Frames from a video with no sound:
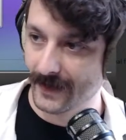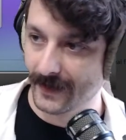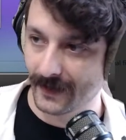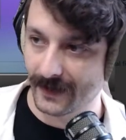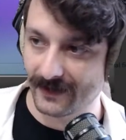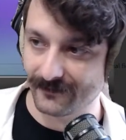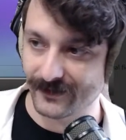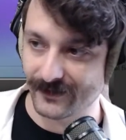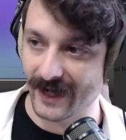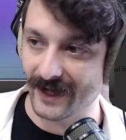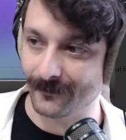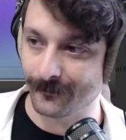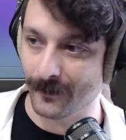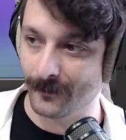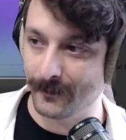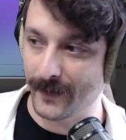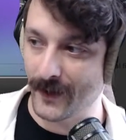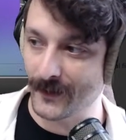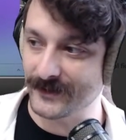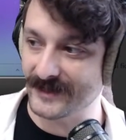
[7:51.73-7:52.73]
I've got
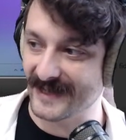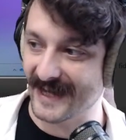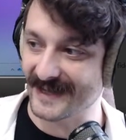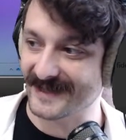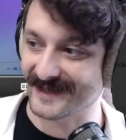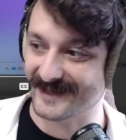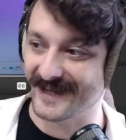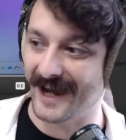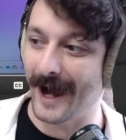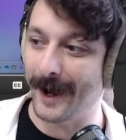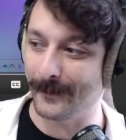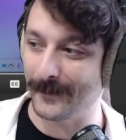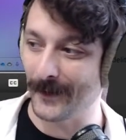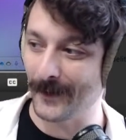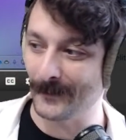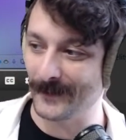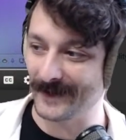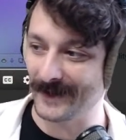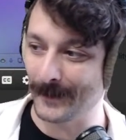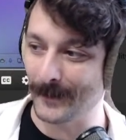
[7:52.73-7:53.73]
remote desktop
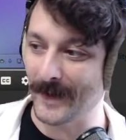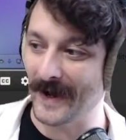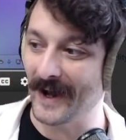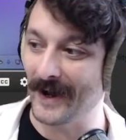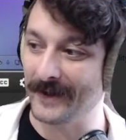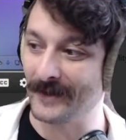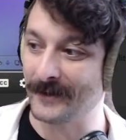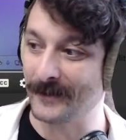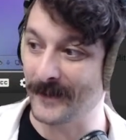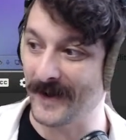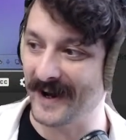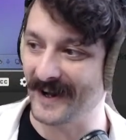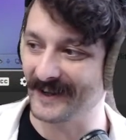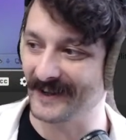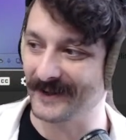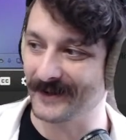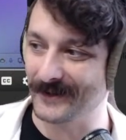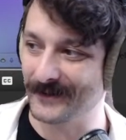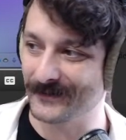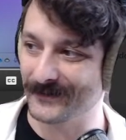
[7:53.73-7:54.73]
open on my other
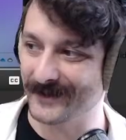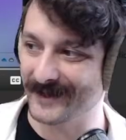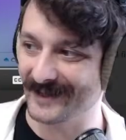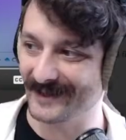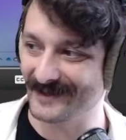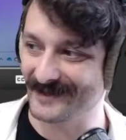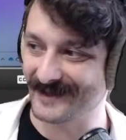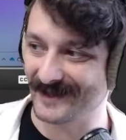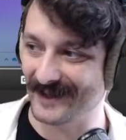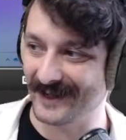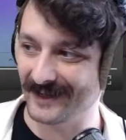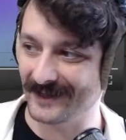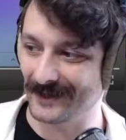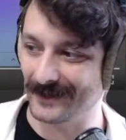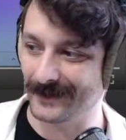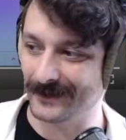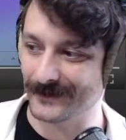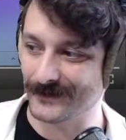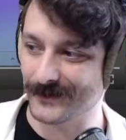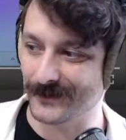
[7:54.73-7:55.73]
monitor over here so that I
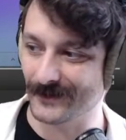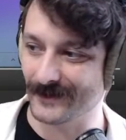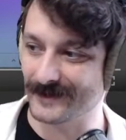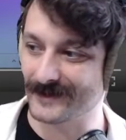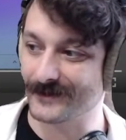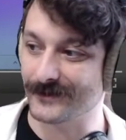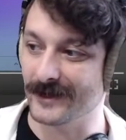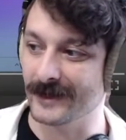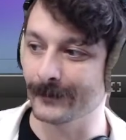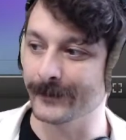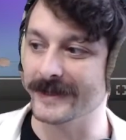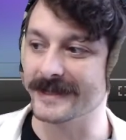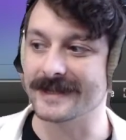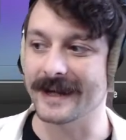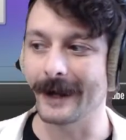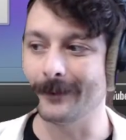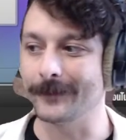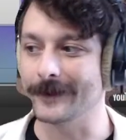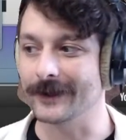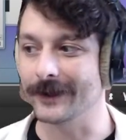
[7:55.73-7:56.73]
can control the stream that's
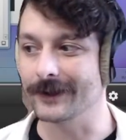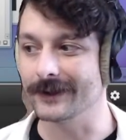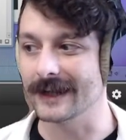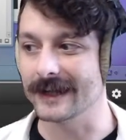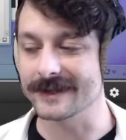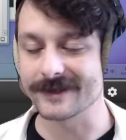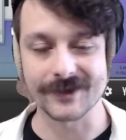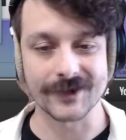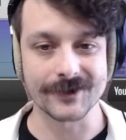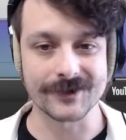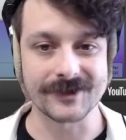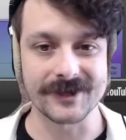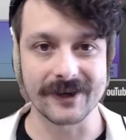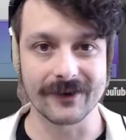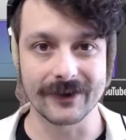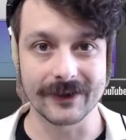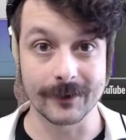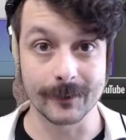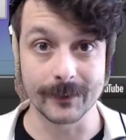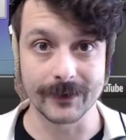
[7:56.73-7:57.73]
happening on that
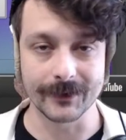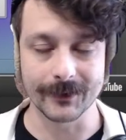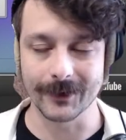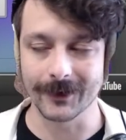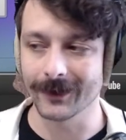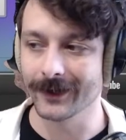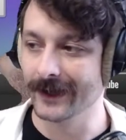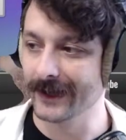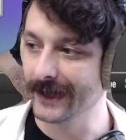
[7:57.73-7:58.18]
tertiary computer,